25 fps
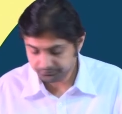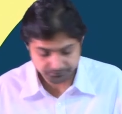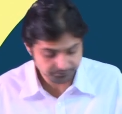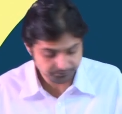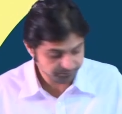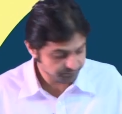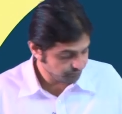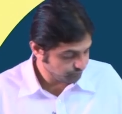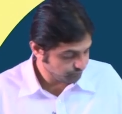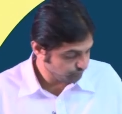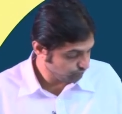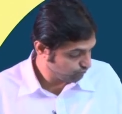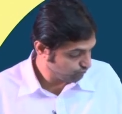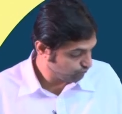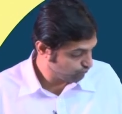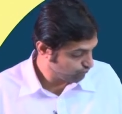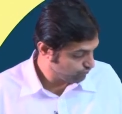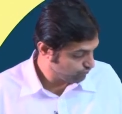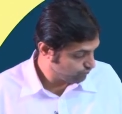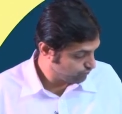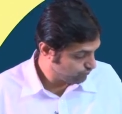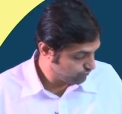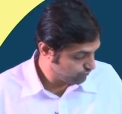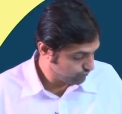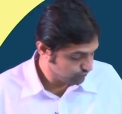
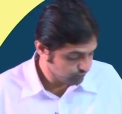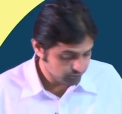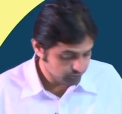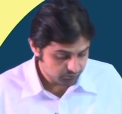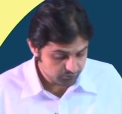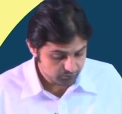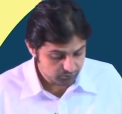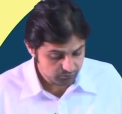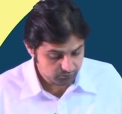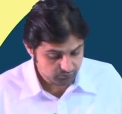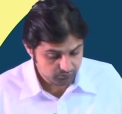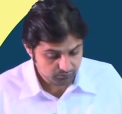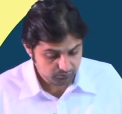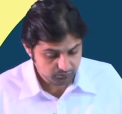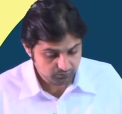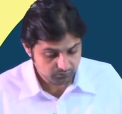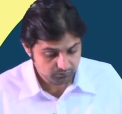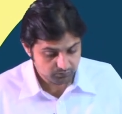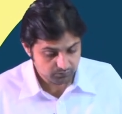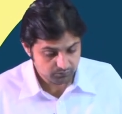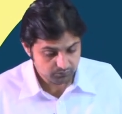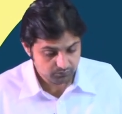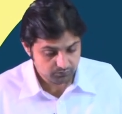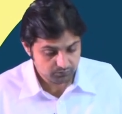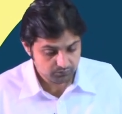
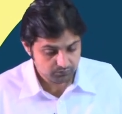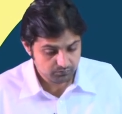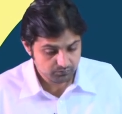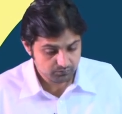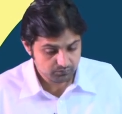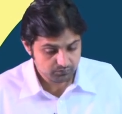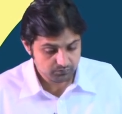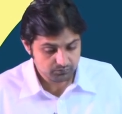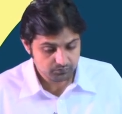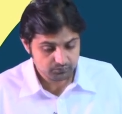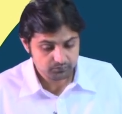No one is speaking in this clip.